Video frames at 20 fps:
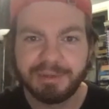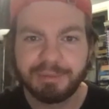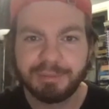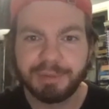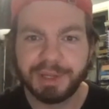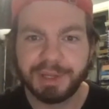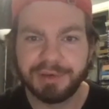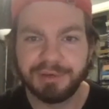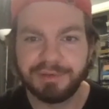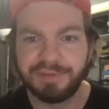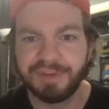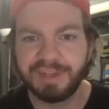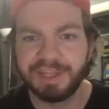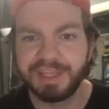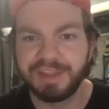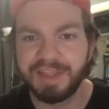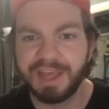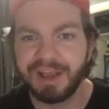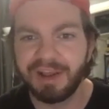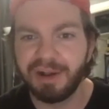but you're seeing
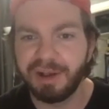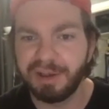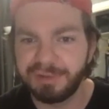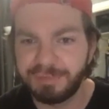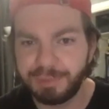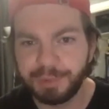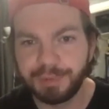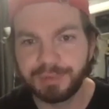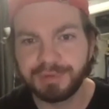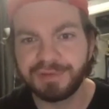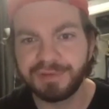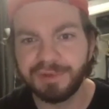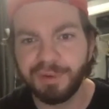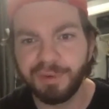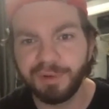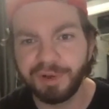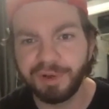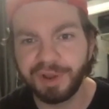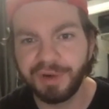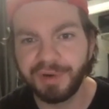that cost per
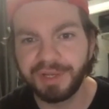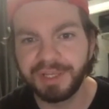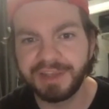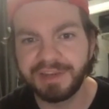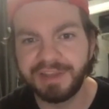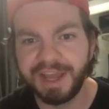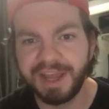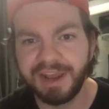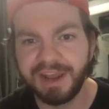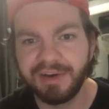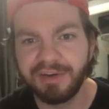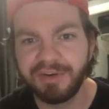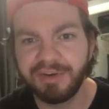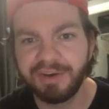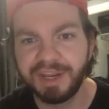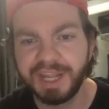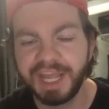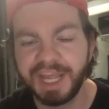result going down.